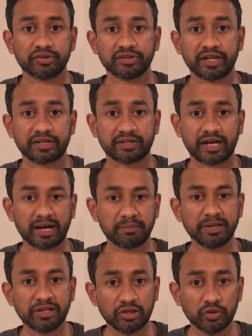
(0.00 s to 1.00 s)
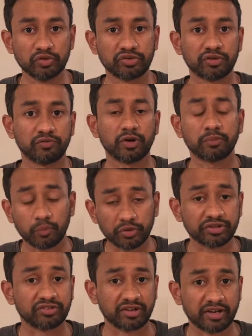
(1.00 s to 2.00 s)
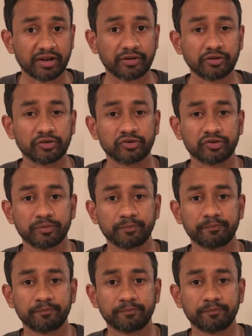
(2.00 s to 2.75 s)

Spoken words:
that can be used for both the scenarios.